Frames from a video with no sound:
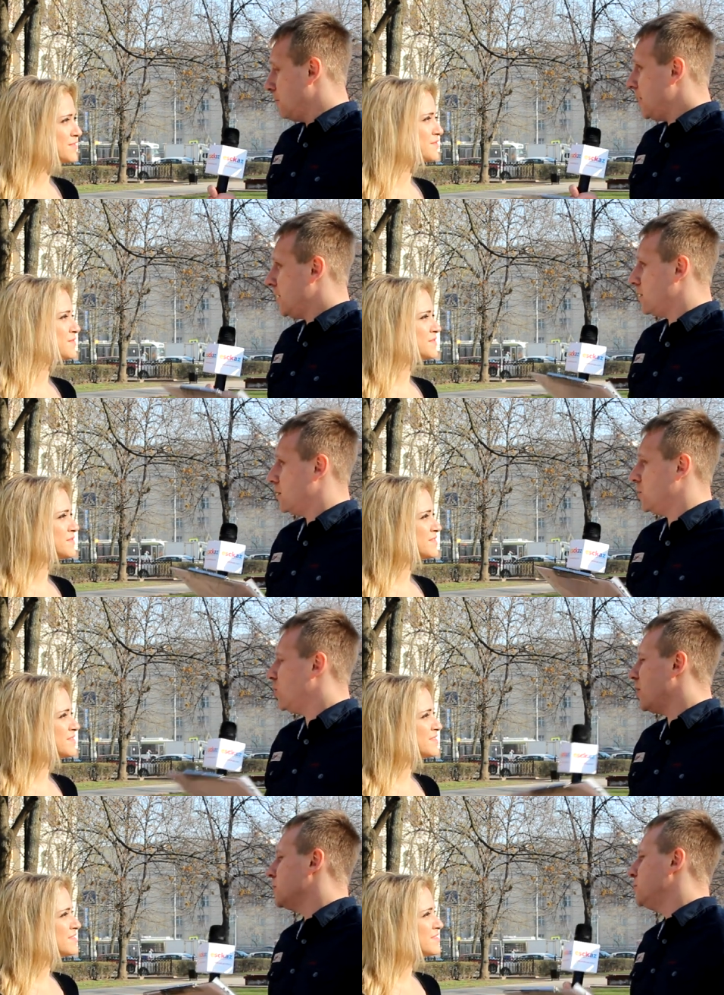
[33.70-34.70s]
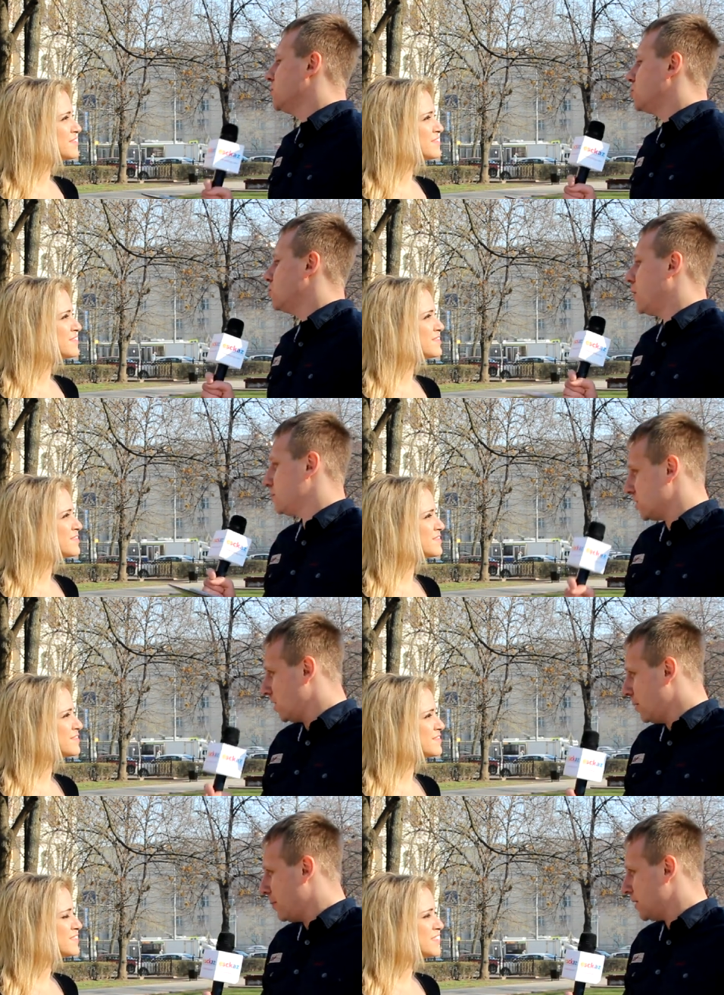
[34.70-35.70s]
Speaker 1: why uh, you haven't been to
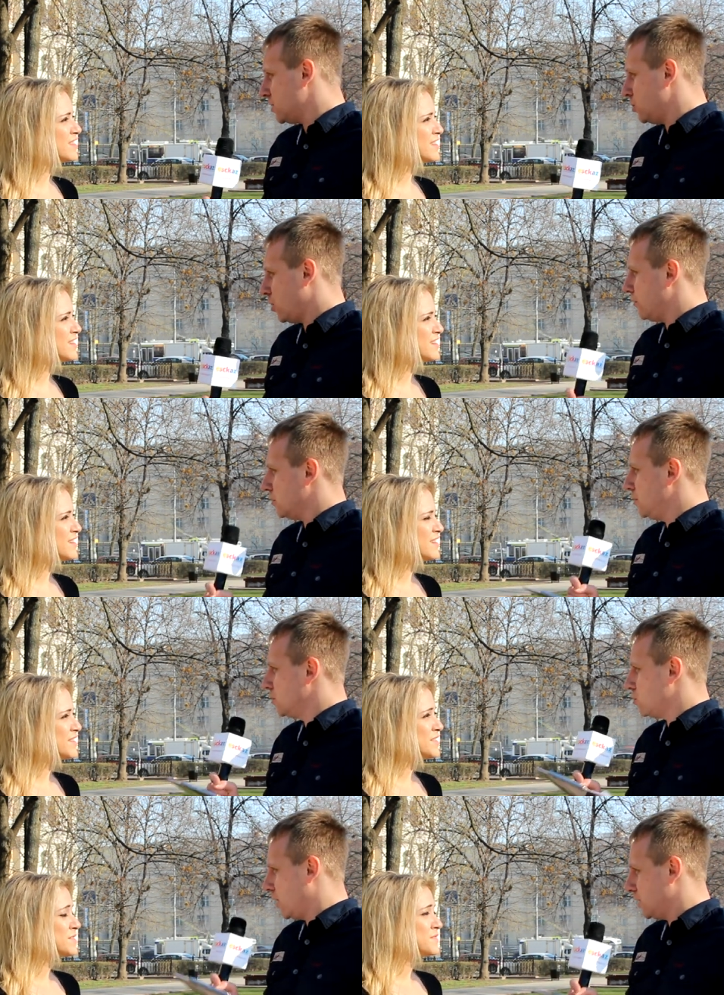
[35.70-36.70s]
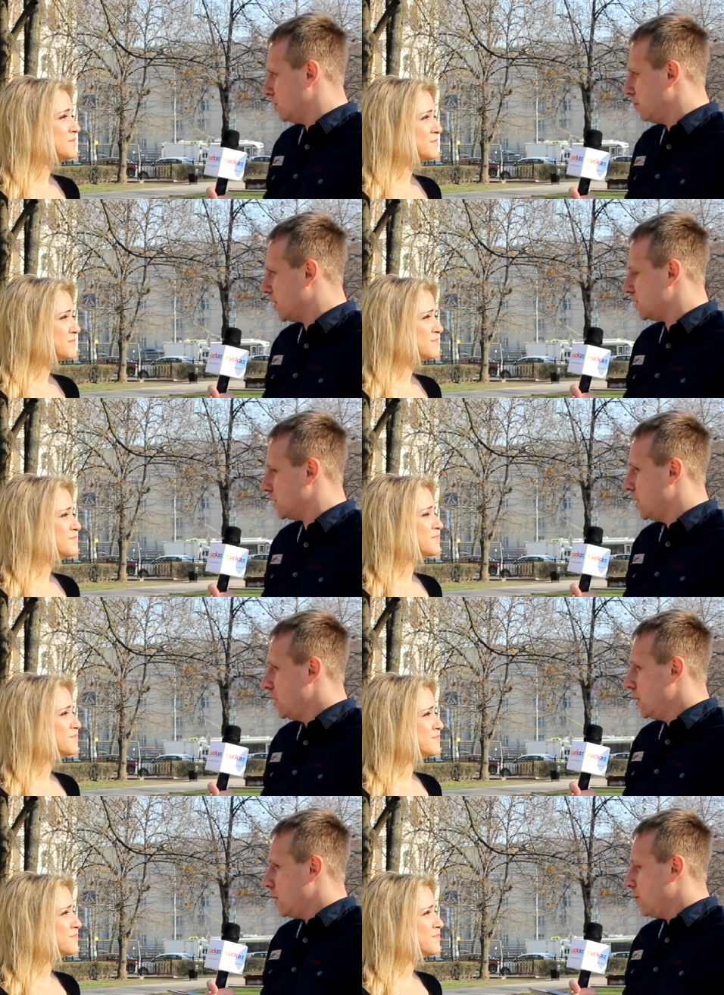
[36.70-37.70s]
Amsterdam party, you haven't been to London party.
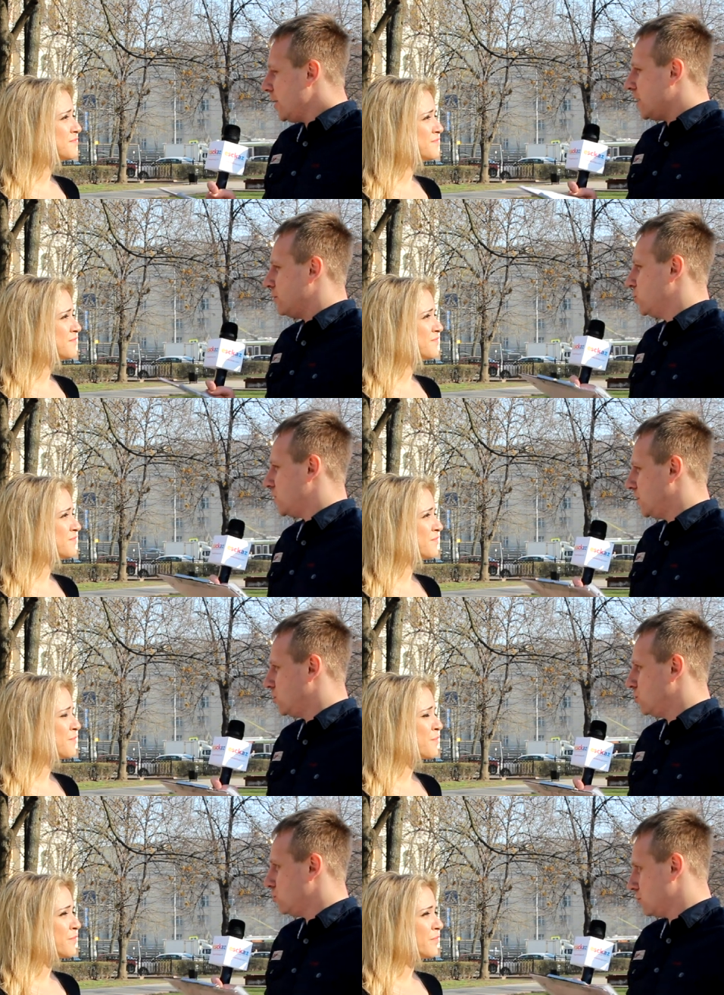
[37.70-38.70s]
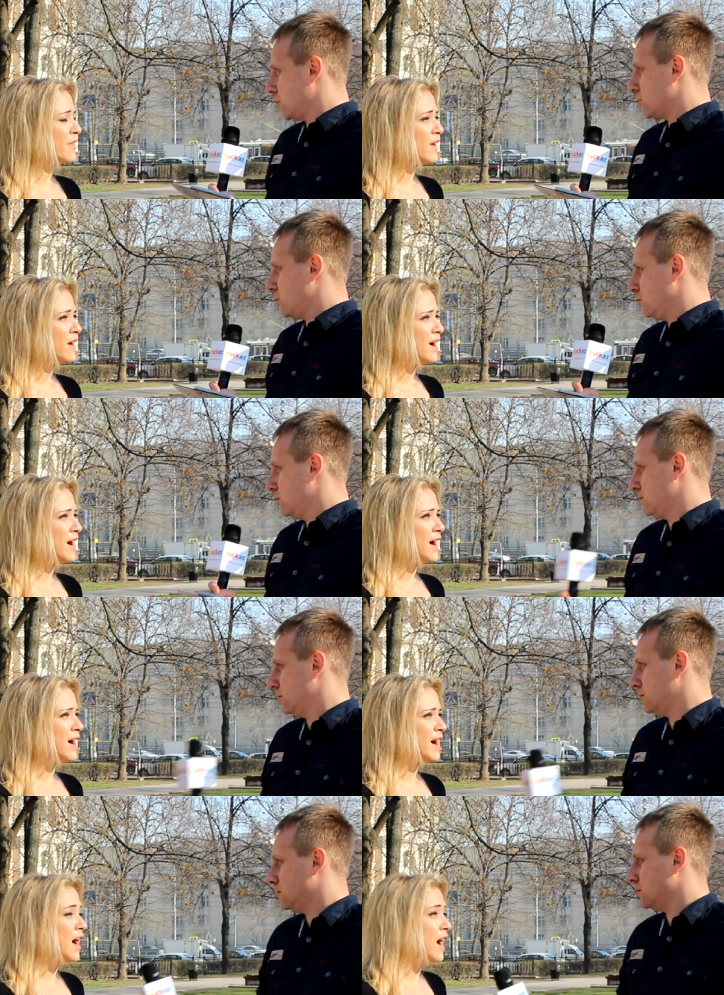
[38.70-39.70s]
Why have you decided to choose Moscow?
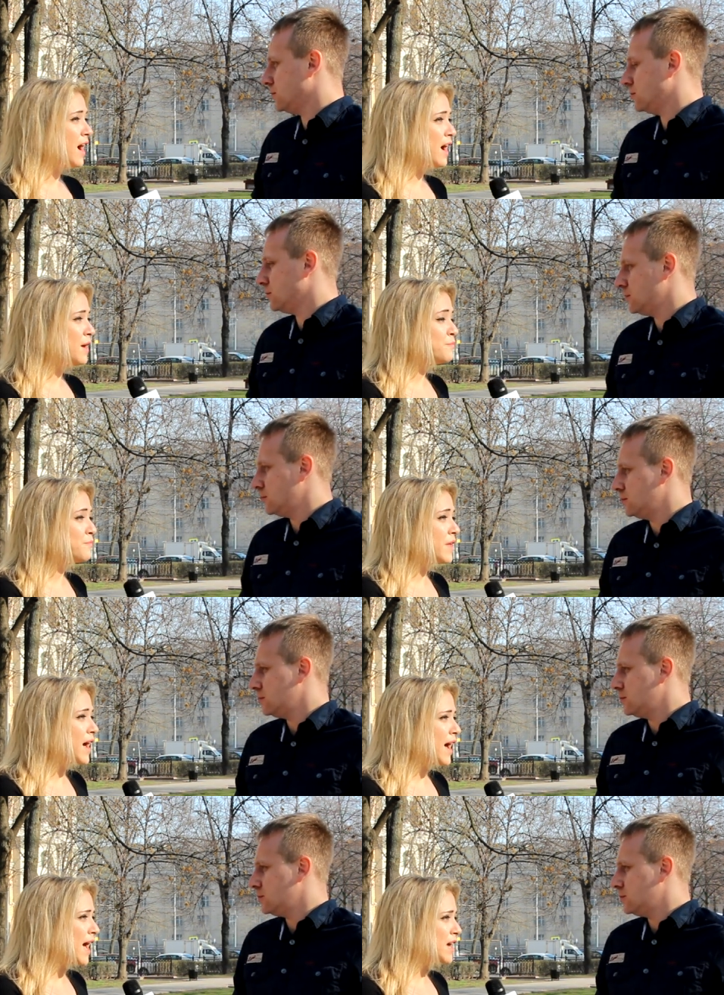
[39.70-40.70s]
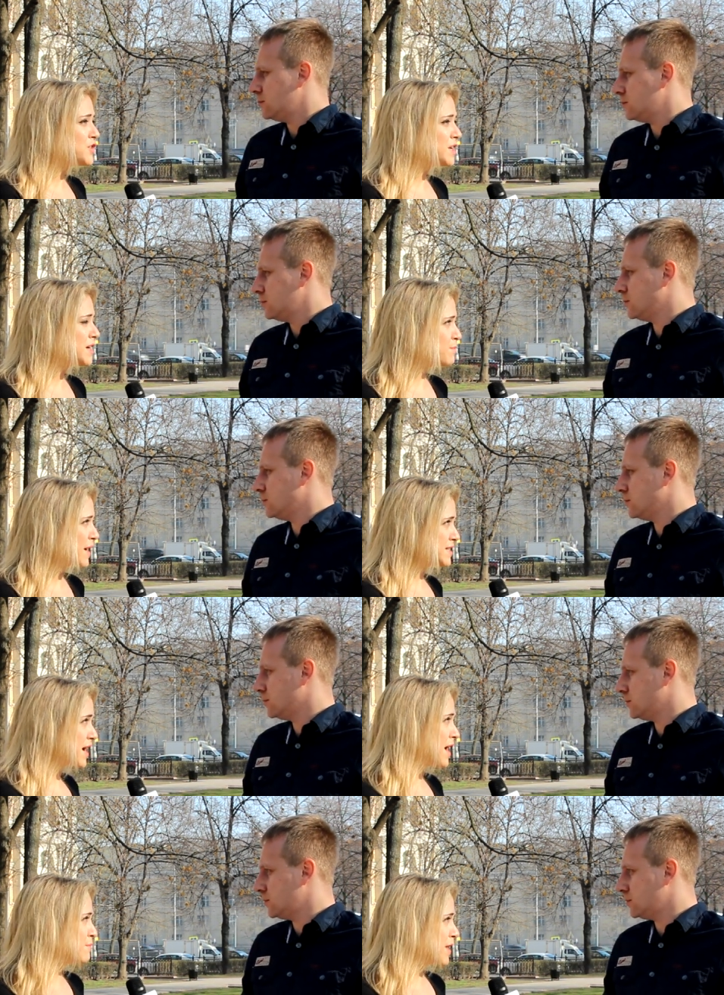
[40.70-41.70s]
Speaker 2: Um, actually, my
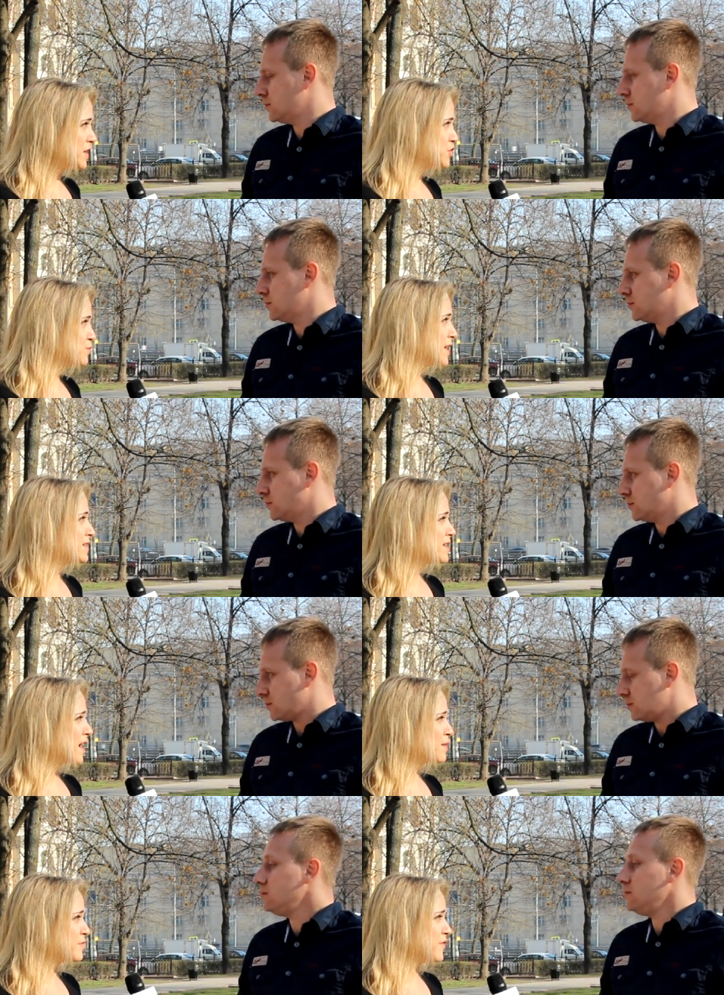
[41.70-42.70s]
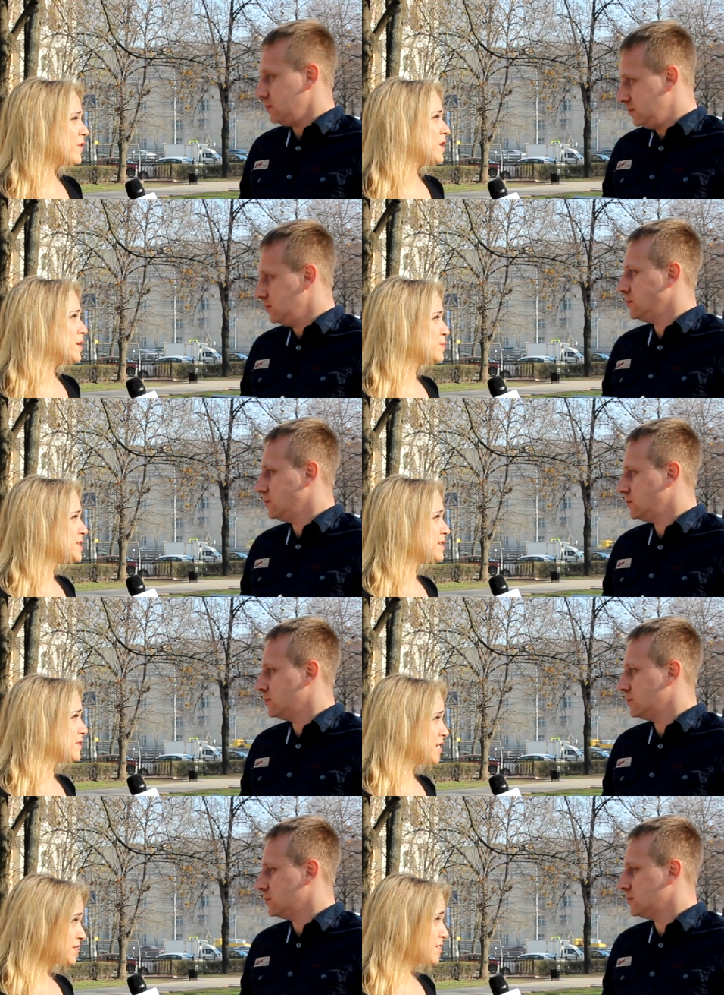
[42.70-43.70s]
time management. I'm a very busy
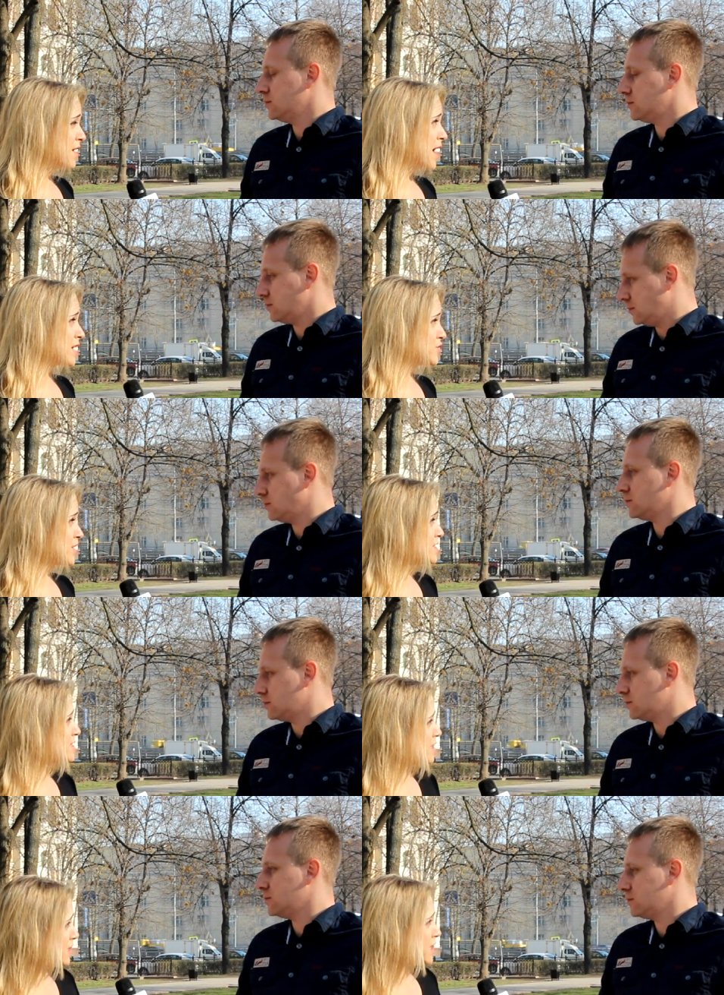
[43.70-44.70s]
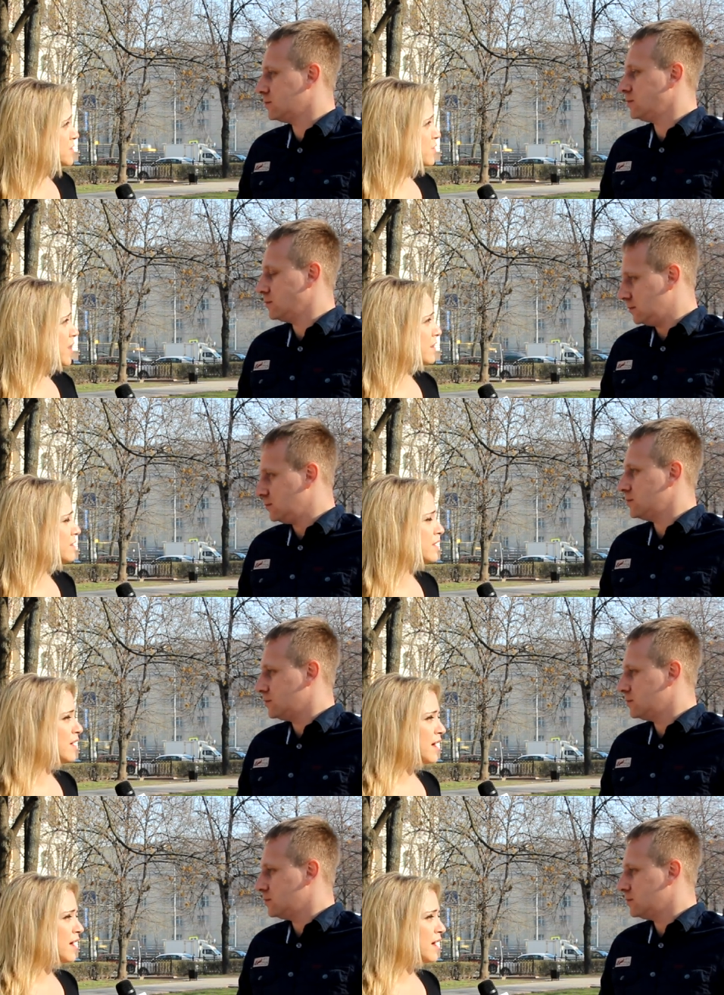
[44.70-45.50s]
theater actress in Israel.